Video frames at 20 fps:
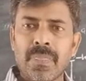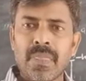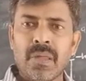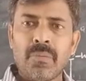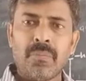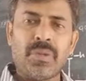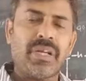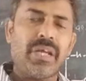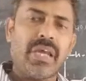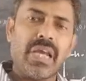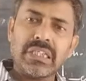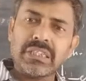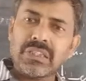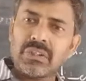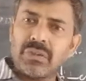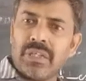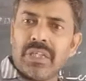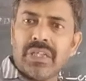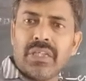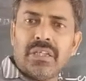But
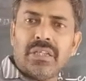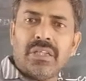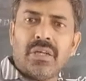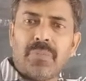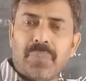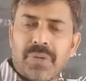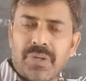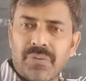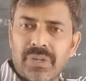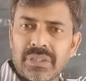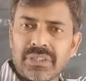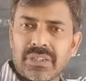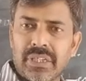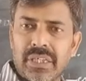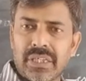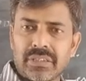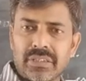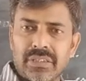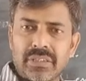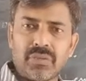actually in the previous
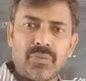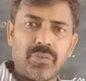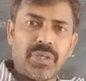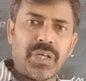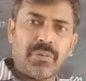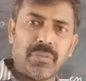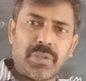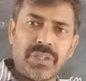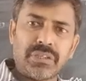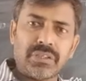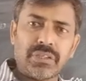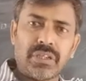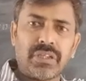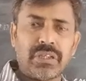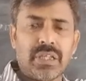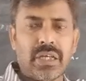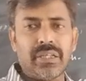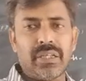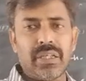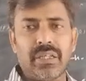reactions we have
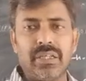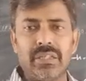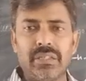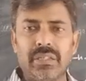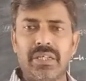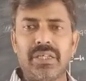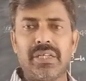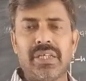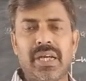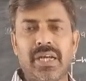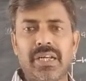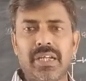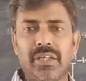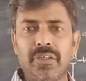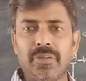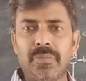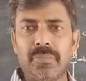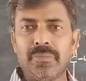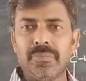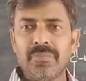discussed that there is
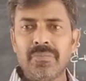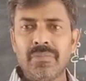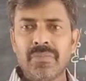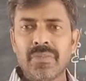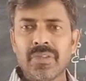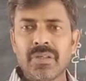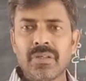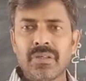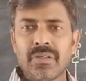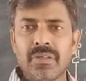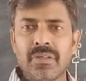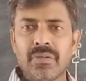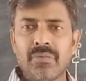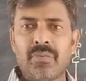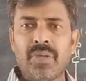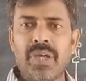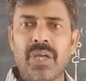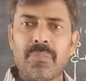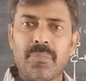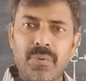aldehyde group.
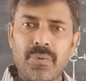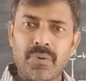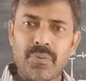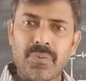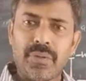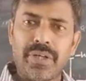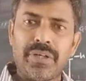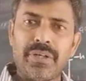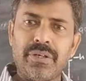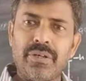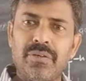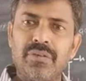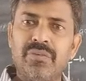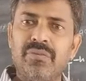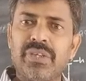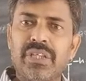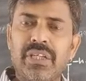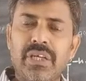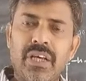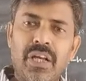We have proved it
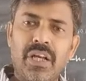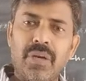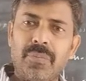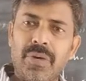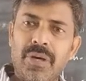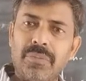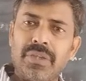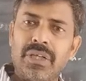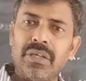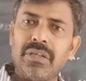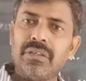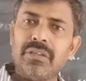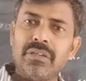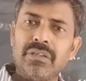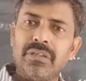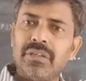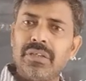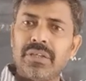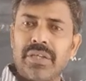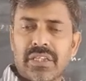with the help of
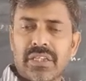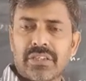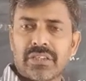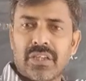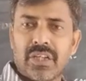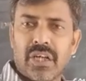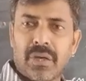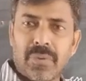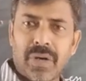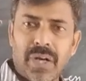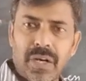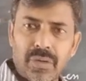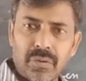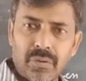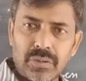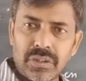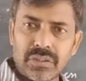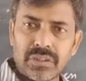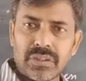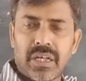the reaction of
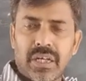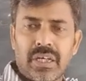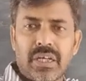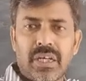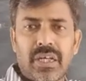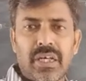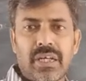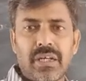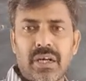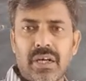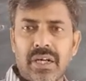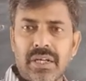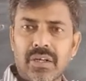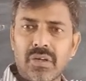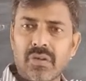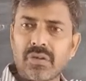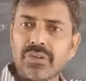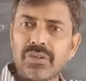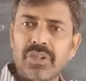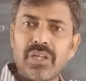hydrogen cyanide,
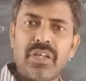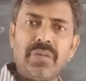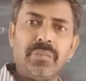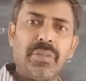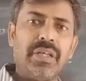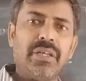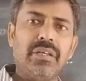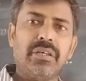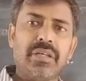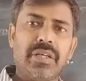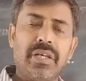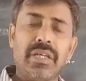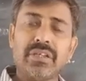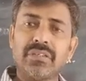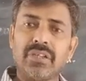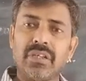hydroxylamine, reaction